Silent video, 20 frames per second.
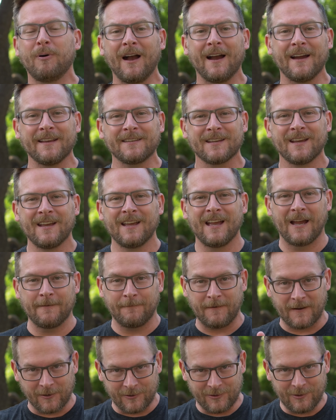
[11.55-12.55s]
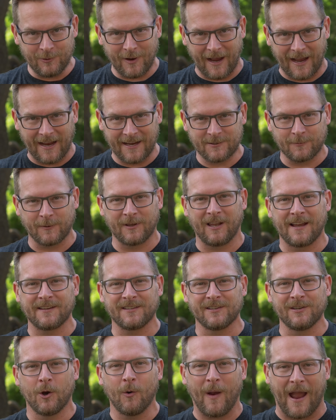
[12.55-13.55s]
but I figured you guys would like
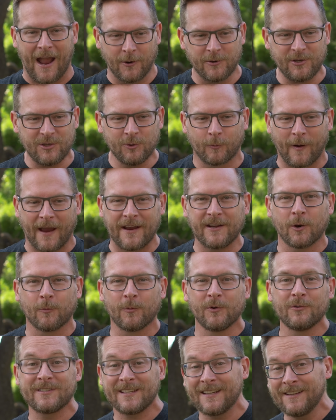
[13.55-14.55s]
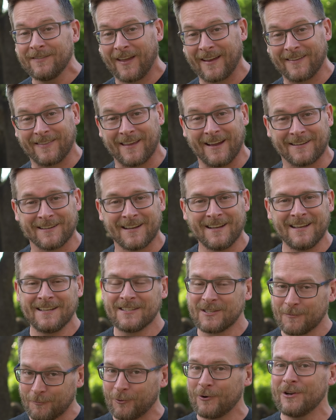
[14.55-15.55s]
to know, how do you write a routine like that?
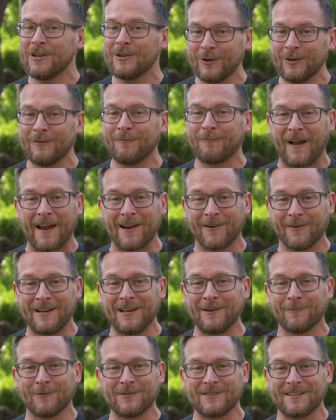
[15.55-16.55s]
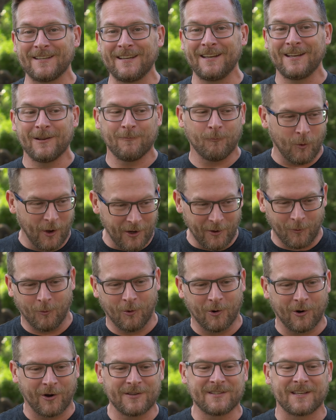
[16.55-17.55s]
It's a pretty good fire eating routine. It won
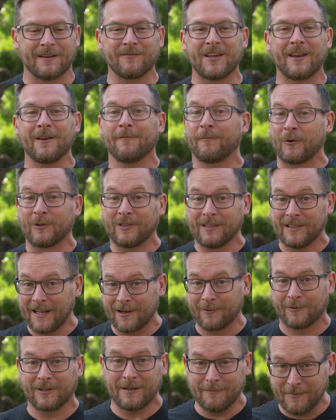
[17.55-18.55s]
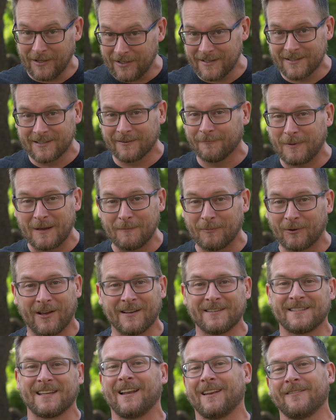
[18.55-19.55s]
awards. I've done it for literally millions of people
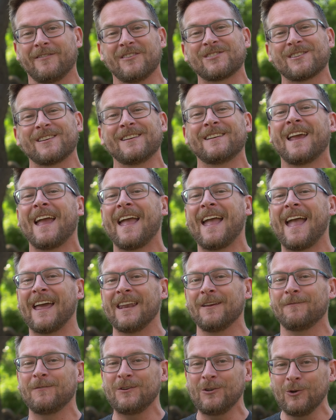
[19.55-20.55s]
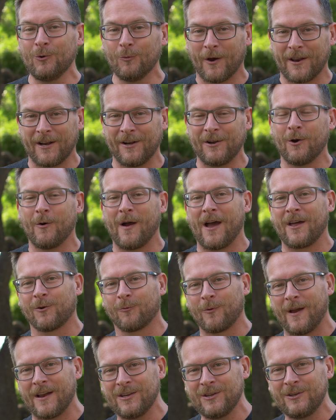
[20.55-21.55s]
on television. And if you want to know how to
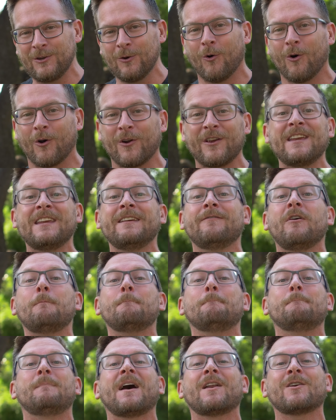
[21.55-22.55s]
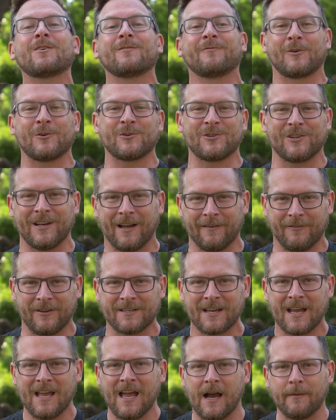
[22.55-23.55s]
write your even better version of
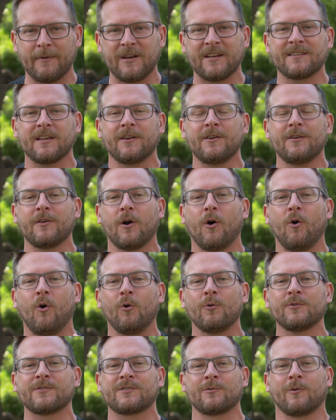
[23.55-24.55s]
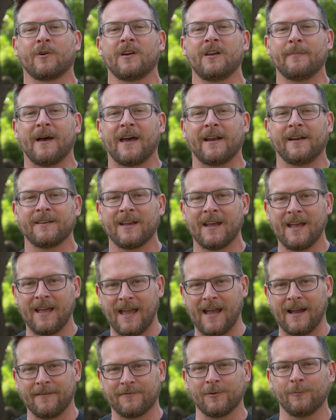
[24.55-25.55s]
it, I'm going to tell you the whole story about it
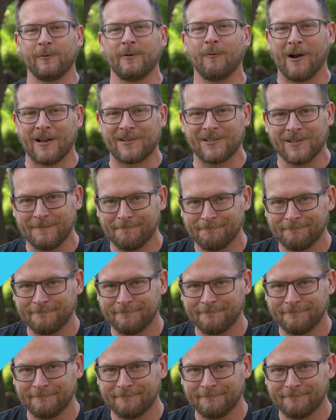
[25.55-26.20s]
after we watch it.